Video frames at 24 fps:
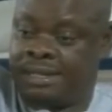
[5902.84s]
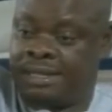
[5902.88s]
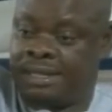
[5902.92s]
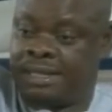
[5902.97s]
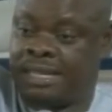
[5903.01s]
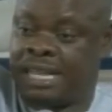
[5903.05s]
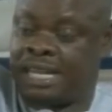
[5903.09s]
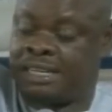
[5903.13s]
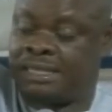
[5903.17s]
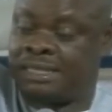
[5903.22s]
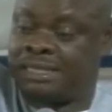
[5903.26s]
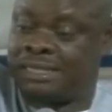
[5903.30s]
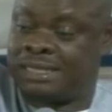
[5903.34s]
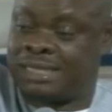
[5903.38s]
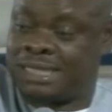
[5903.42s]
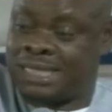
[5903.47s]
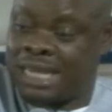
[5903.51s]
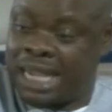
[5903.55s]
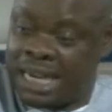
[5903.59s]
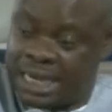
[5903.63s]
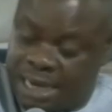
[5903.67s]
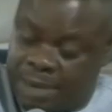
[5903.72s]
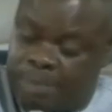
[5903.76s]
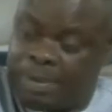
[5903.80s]
that,
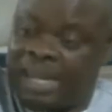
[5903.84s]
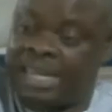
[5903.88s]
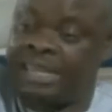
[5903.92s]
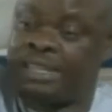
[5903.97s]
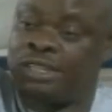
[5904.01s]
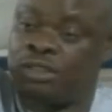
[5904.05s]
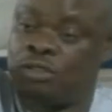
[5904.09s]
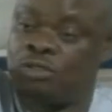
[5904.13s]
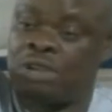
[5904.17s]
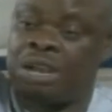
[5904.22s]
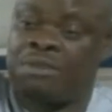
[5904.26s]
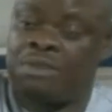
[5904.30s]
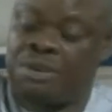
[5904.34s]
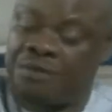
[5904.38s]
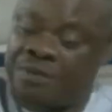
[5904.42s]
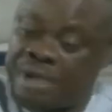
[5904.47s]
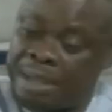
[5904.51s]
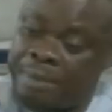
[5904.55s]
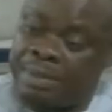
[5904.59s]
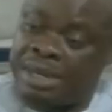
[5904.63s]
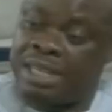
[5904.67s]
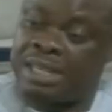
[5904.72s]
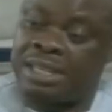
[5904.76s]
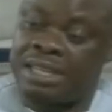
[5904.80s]
take the money. You have a
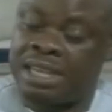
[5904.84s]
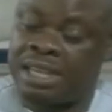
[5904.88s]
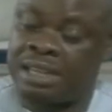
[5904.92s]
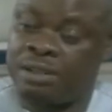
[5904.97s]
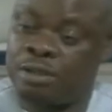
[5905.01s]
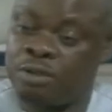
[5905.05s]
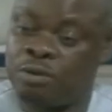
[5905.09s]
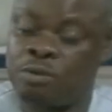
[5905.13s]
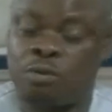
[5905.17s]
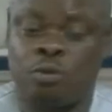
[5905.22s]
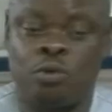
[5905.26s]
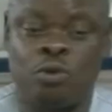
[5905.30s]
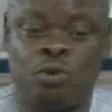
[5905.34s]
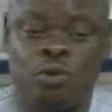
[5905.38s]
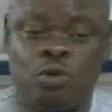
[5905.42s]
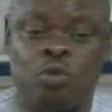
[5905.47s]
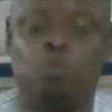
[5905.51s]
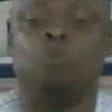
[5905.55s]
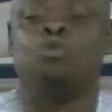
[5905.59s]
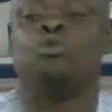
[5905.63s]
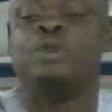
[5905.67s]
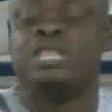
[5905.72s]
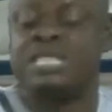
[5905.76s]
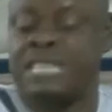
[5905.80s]
family here.
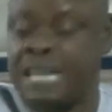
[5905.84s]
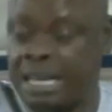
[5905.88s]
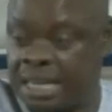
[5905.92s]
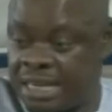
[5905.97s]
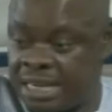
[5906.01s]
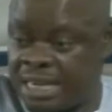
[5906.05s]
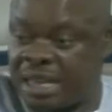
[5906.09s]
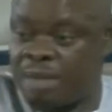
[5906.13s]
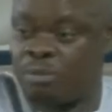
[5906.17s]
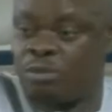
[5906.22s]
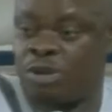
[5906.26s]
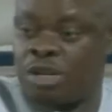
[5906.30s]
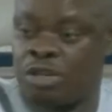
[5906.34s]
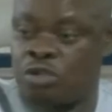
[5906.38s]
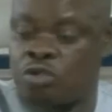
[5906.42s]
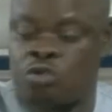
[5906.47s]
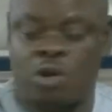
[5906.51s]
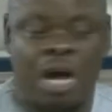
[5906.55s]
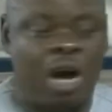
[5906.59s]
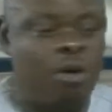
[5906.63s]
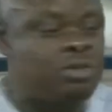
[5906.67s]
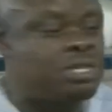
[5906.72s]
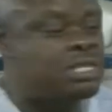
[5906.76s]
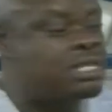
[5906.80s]
You will be sending them money.
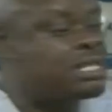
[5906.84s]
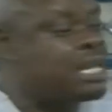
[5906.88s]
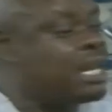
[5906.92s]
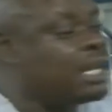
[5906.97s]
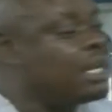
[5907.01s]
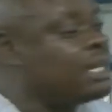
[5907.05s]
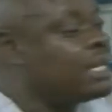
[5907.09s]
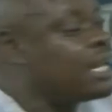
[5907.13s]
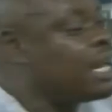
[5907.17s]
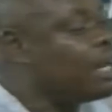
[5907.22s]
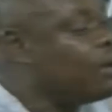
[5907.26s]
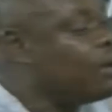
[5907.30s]
So I will send the